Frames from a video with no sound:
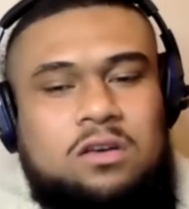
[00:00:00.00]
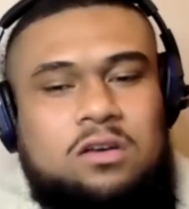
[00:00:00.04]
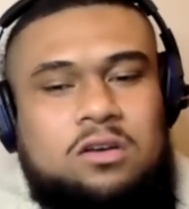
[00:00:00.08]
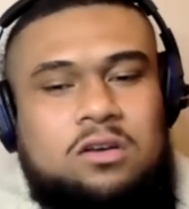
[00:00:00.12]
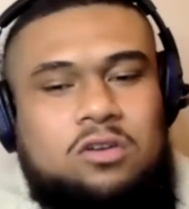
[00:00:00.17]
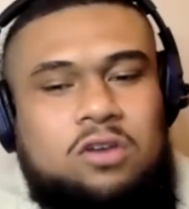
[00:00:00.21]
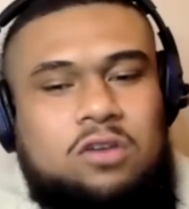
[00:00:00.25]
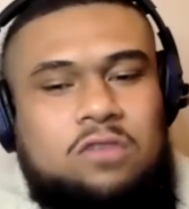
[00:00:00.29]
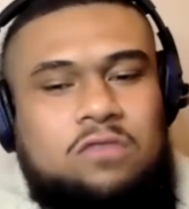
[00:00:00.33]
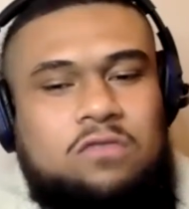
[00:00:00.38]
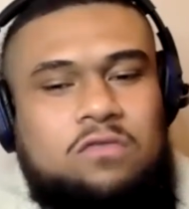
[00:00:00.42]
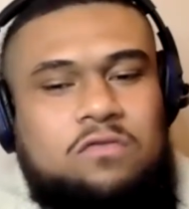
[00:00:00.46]

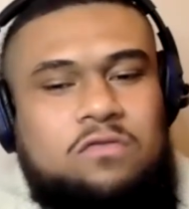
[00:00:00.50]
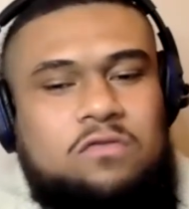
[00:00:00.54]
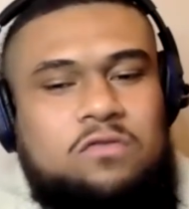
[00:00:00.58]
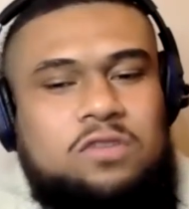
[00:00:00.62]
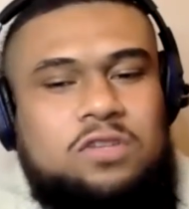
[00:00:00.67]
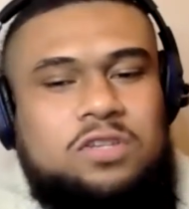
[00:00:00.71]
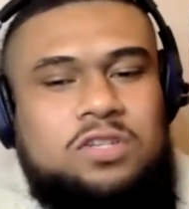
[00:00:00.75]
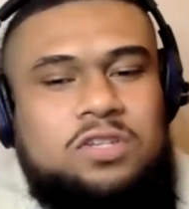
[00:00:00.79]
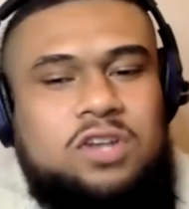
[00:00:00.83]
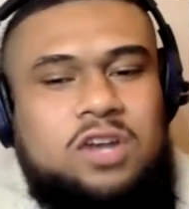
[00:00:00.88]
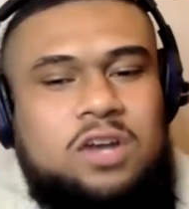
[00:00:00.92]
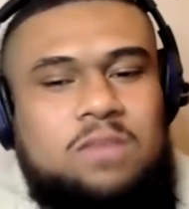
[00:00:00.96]
Grateful for his
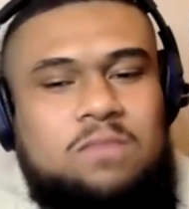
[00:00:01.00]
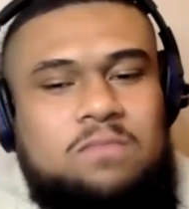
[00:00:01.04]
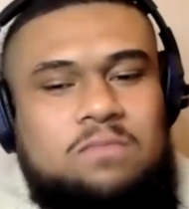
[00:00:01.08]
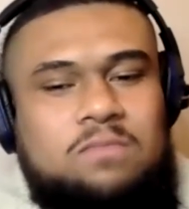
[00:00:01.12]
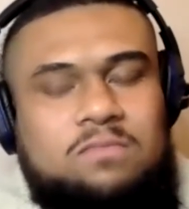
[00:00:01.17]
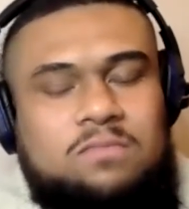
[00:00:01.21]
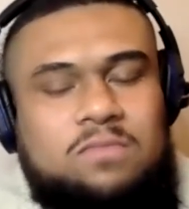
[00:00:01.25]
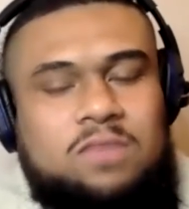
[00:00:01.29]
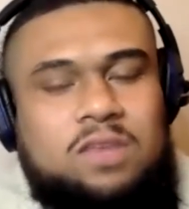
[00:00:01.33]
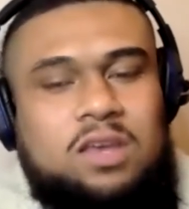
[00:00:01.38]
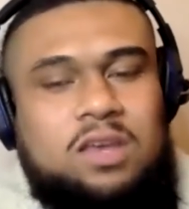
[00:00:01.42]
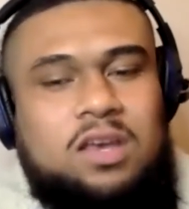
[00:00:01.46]
time
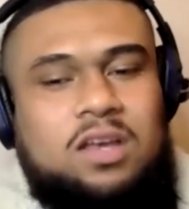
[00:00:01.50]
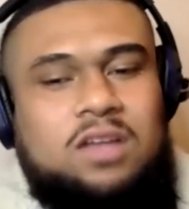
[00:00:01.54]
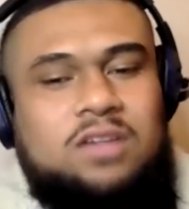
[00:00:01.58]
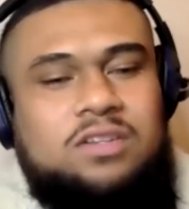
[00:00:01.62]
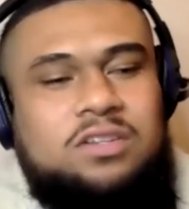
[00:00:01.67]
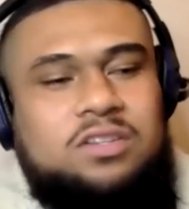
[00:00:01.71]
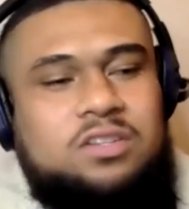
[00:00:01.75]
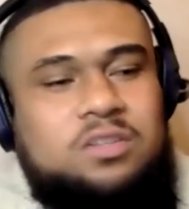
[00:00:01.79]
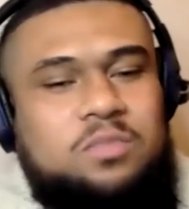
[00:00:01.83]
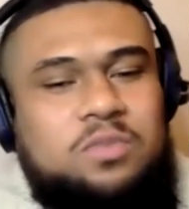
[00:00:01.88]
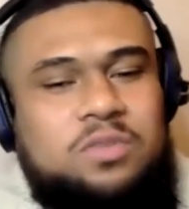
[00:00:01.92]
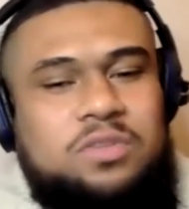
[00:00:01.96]
as
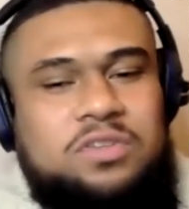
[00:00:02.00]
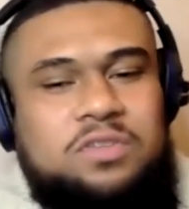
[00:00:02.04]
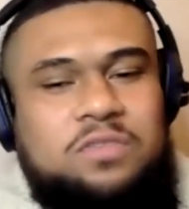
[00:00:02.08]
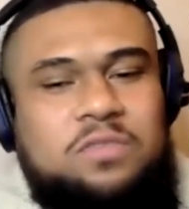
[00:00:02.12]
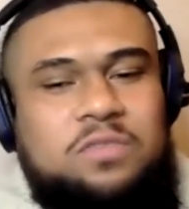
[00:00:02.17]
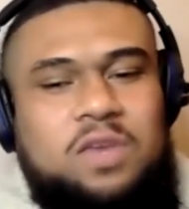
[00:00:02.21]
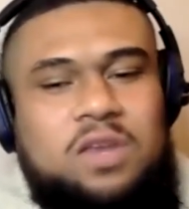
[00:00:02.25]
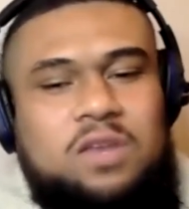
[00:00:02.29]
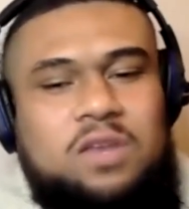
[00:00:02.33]
he's a busy man